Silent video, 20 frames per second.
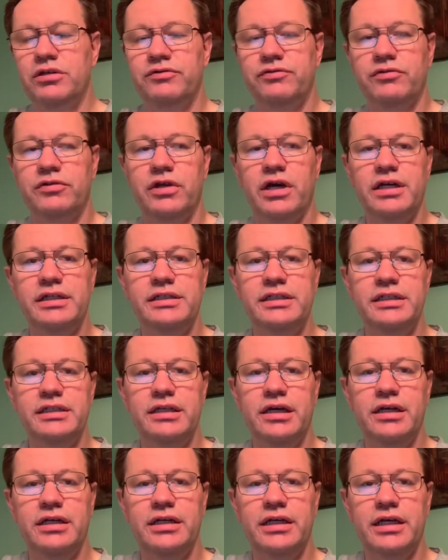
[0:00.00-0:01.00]
for
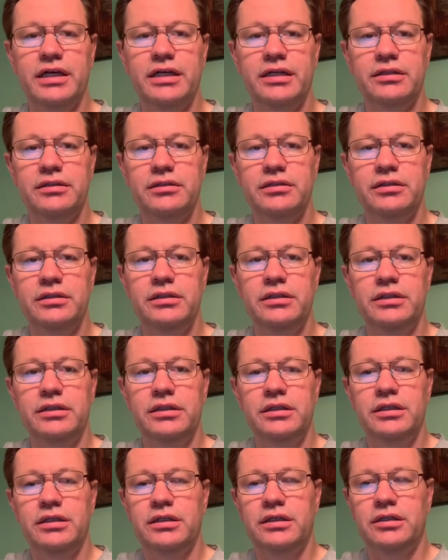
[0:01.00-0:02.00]
$19.99
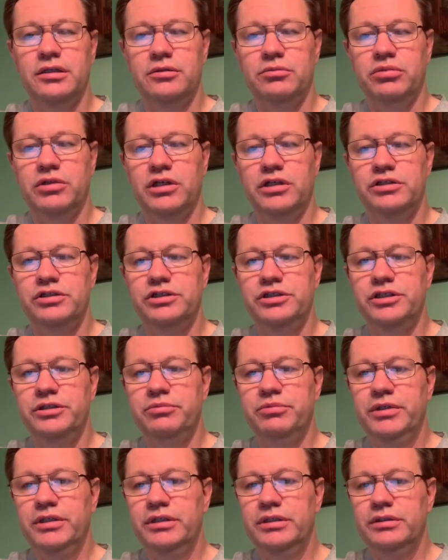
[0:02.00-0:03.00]
plus
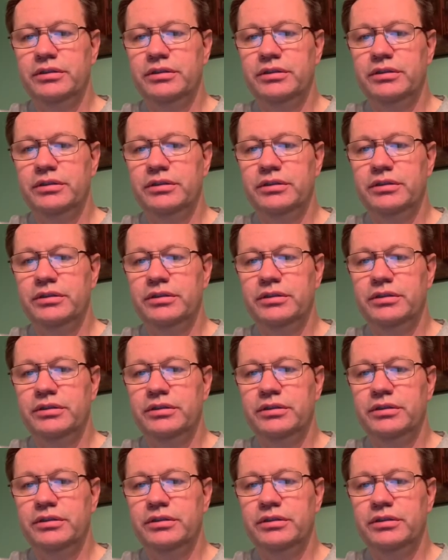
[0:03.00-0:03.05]
shipping.